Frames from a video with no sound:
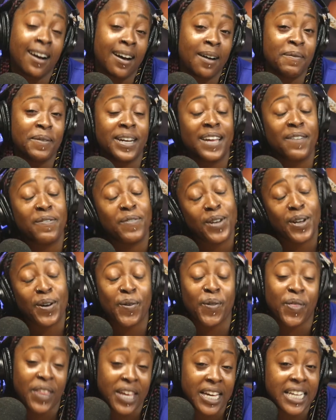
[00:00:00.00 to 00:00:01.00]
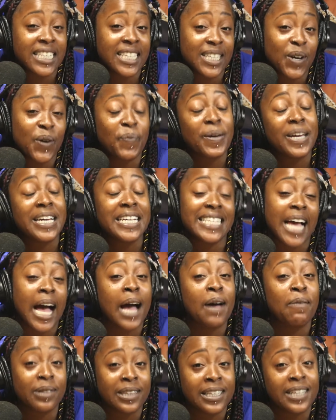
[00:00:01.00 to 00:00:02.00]
Comment if you don't think so, because
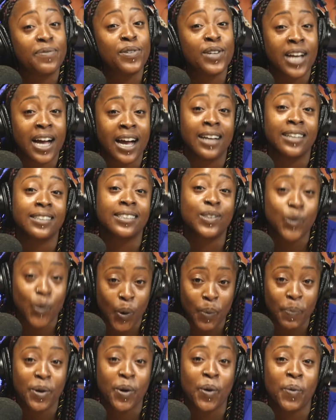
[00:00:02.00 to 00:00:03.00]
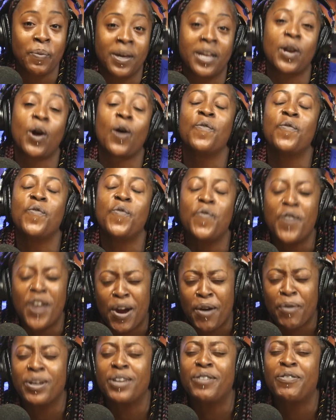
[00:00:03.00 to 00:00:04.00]
I believe you guys, Scorpio men, are
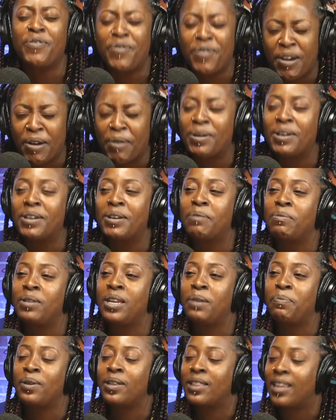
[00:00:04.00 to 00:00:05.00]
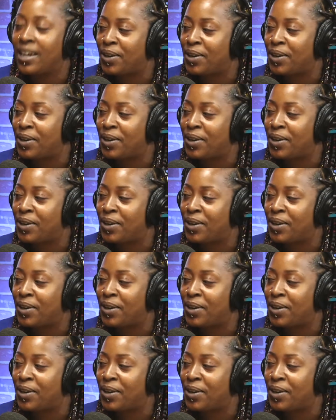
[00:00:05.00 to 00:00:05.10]
very, very good manipulators.